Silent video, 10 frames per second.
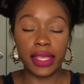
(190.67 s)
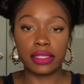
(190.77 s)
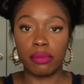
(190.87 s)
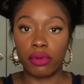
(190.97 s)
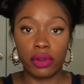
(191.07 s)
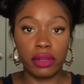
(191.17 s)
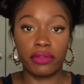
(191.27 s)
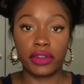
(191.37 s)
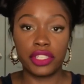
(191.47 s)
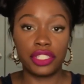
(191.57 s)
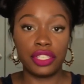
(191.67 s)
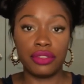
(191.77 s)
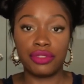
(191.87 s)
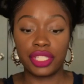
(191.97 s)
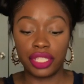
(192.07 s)
as important for us to
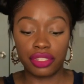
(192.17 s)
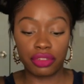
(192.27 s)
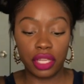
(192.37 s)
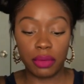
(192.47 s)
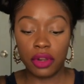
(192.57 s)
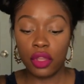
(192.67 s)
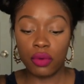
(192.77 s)
use sunscreen.